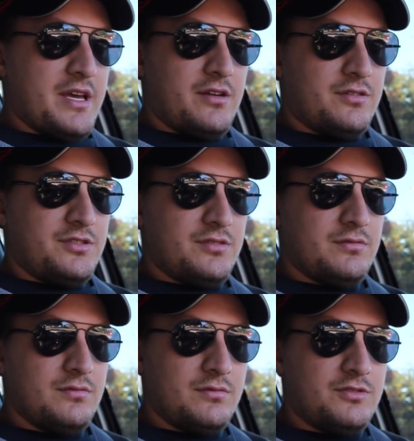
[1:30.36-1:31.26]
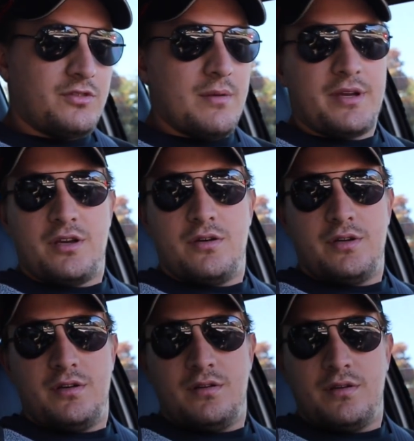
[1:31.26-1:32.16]
headers, ceramic
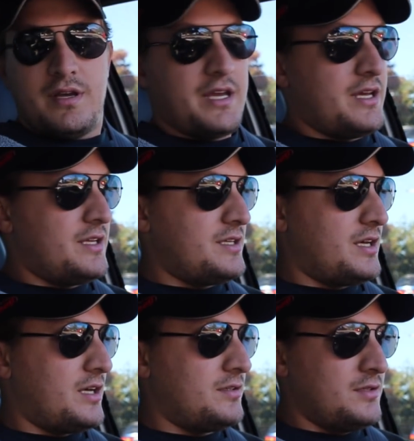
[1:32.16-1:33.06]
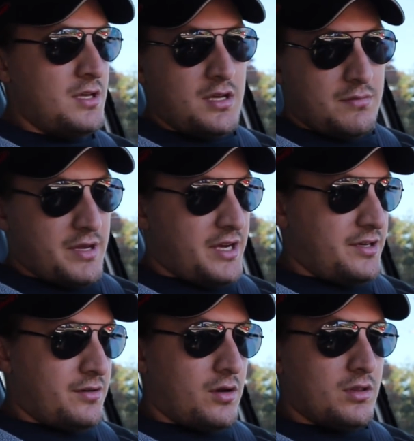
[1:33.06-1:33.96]
coated, and mated
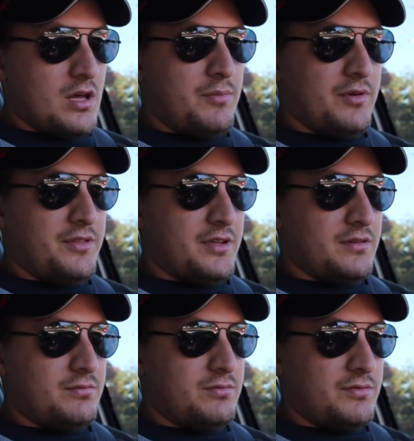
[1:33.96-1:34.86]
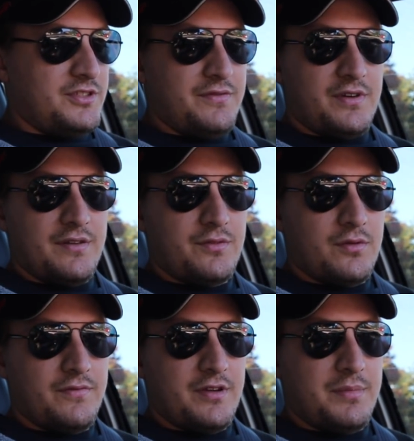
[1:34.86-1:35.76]
it all up with a C5
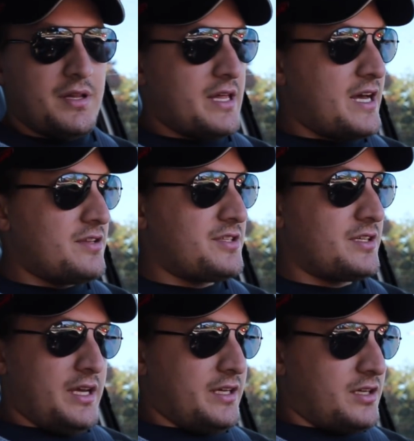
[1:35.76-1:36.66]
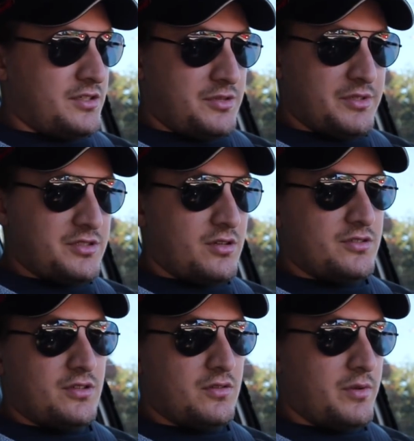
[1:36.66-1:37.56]
Corvette bell housing and custom
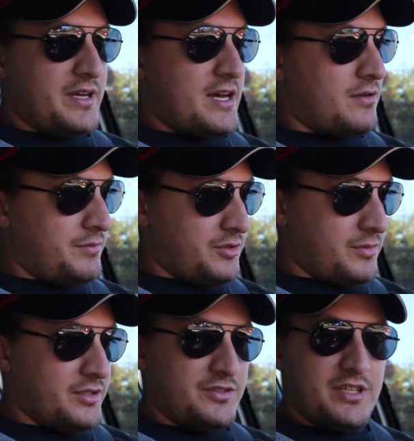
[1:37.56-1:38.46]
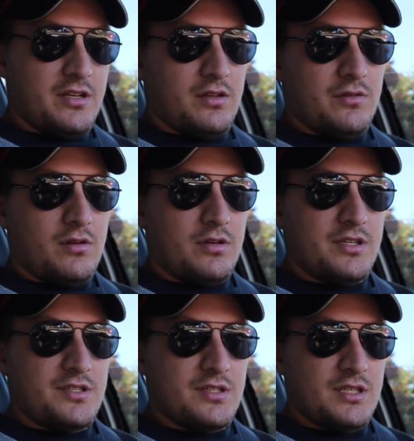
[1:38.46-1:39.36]
exhaust all the way out. Built my own standalone
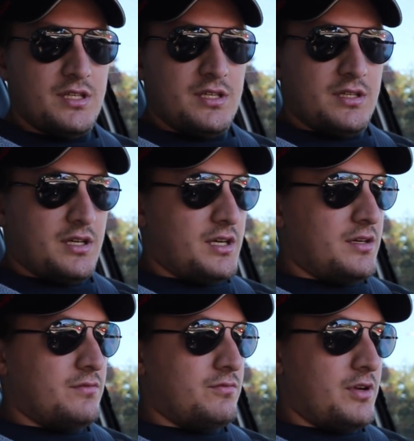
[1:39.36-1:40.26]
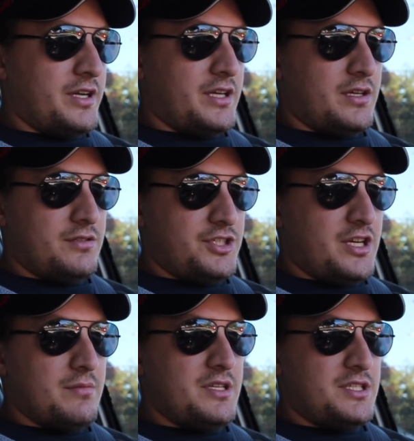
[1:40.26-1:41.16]
harness, running a
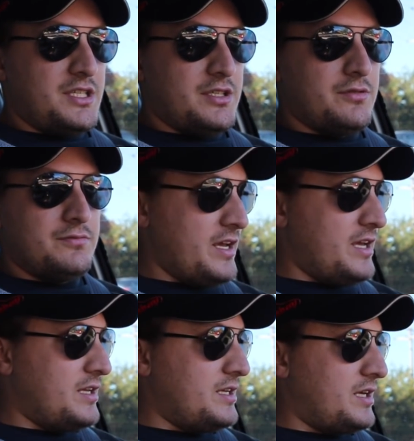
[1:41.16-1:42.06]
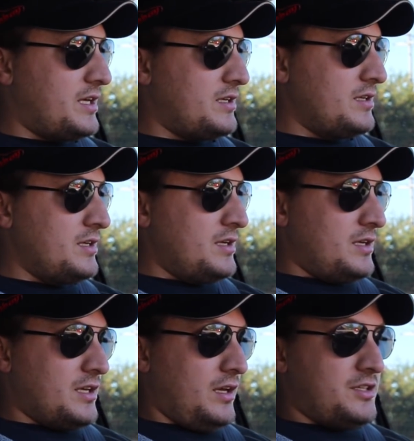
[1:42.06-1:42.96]
GM ECU, and
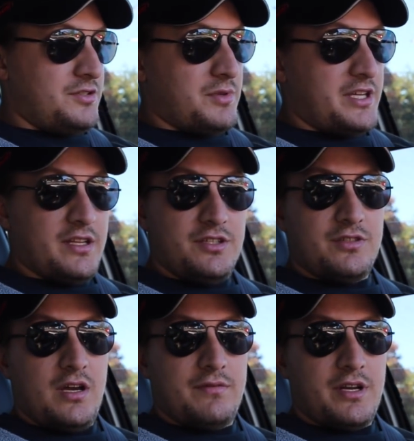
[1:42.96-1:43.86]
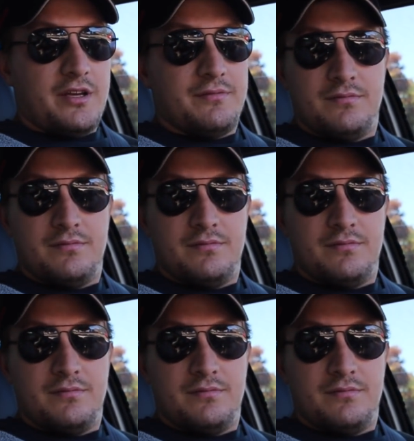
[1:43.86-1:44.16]
yeah, she's my daily driver now.